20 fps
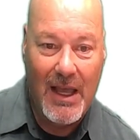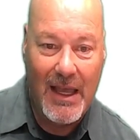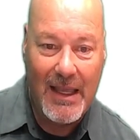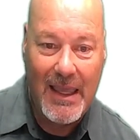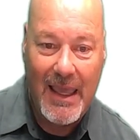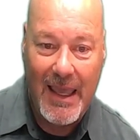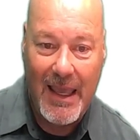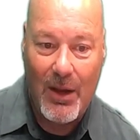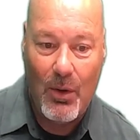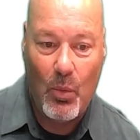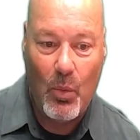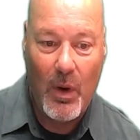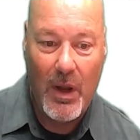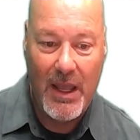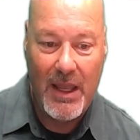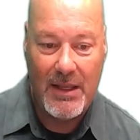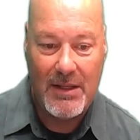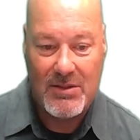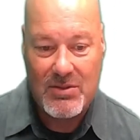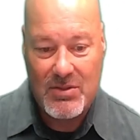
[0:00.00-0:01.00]
Can't
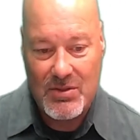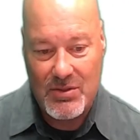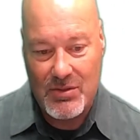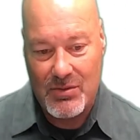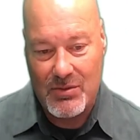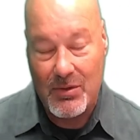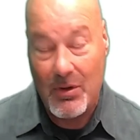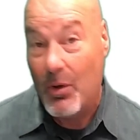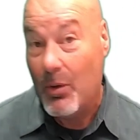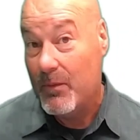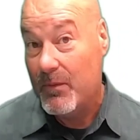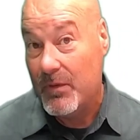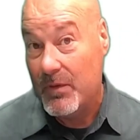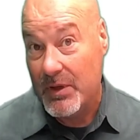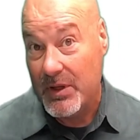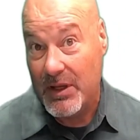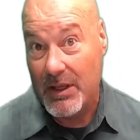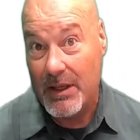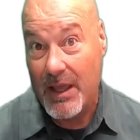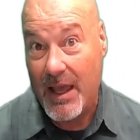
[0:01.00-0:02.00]
wait to
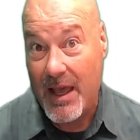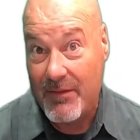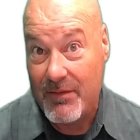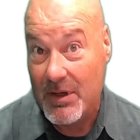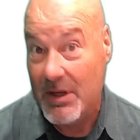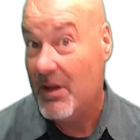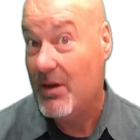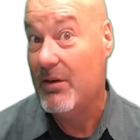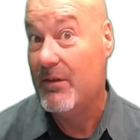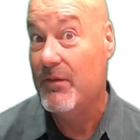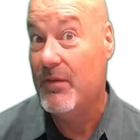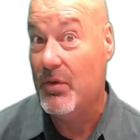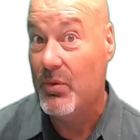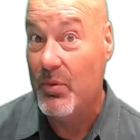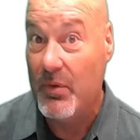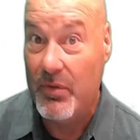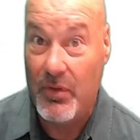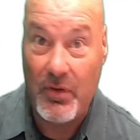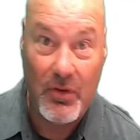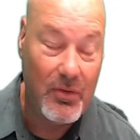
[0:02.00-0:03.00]
hopefully have an interview
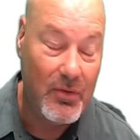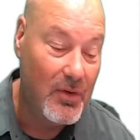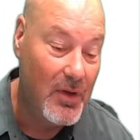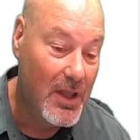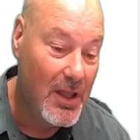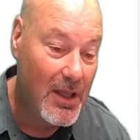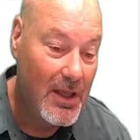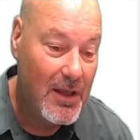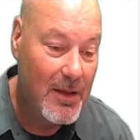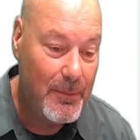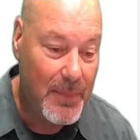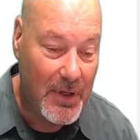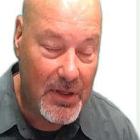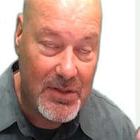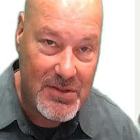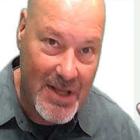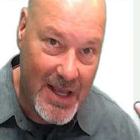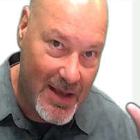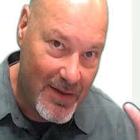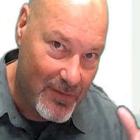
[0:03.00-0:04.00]
with you
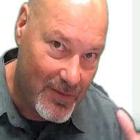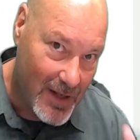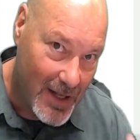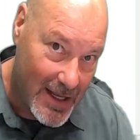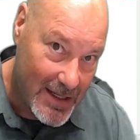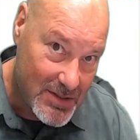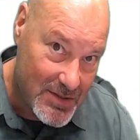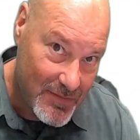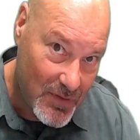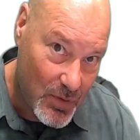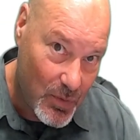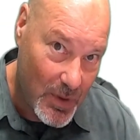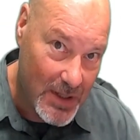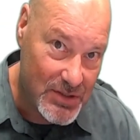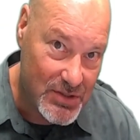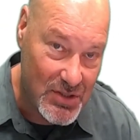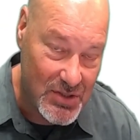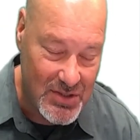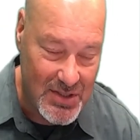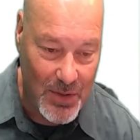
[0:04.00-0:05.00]
because I have lots of
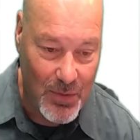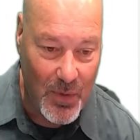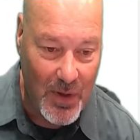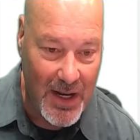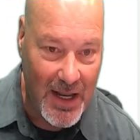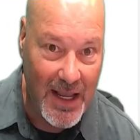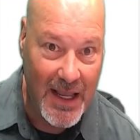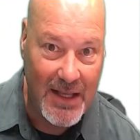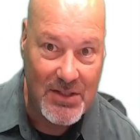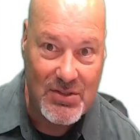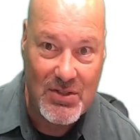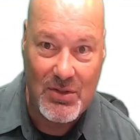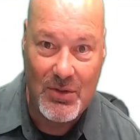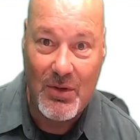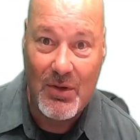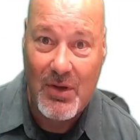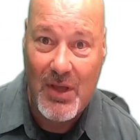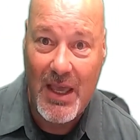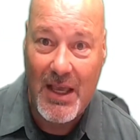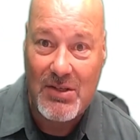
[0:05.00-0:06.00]
questions I want to ask you.
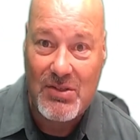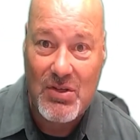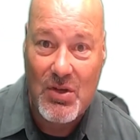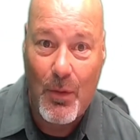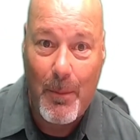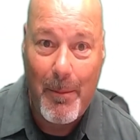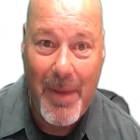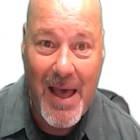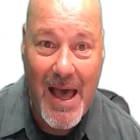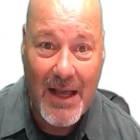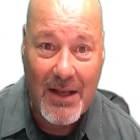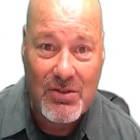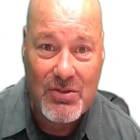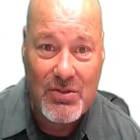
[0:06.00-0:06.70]
Okay, so back